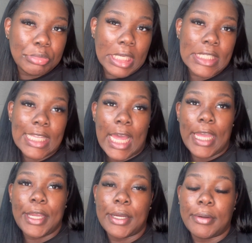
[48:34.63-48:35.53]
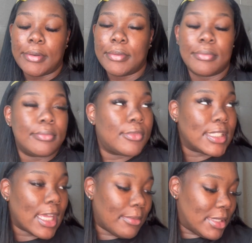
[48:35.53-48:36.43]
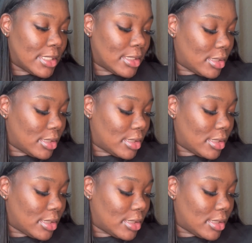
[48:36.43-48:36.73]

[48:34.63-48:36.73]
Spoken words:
it's like, what time is it?